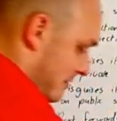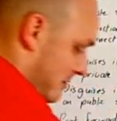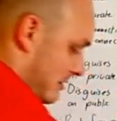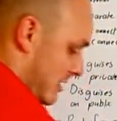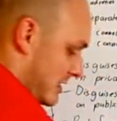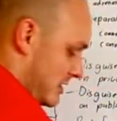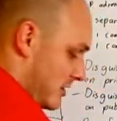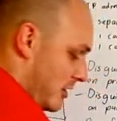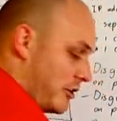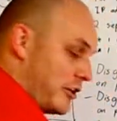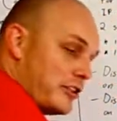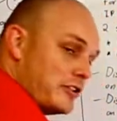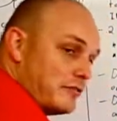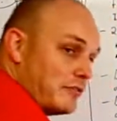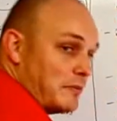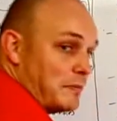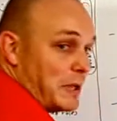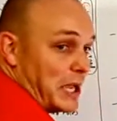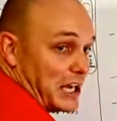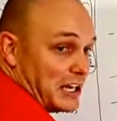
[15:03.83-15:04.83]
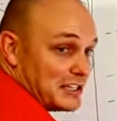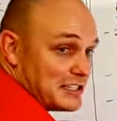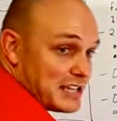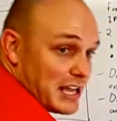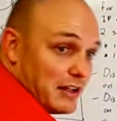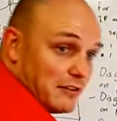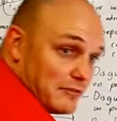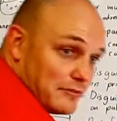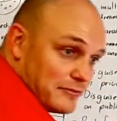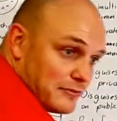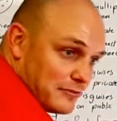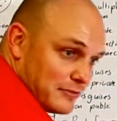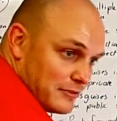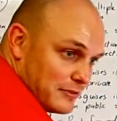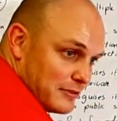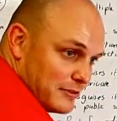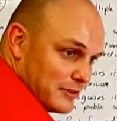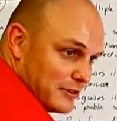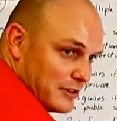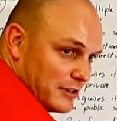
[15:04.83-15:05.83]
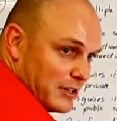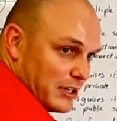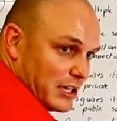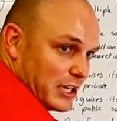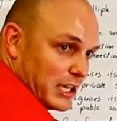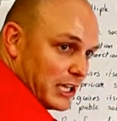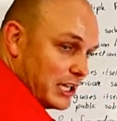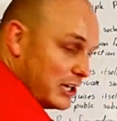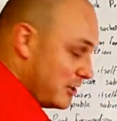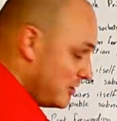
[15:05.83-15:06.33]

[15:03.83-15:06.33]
that's not on the VPN itself, he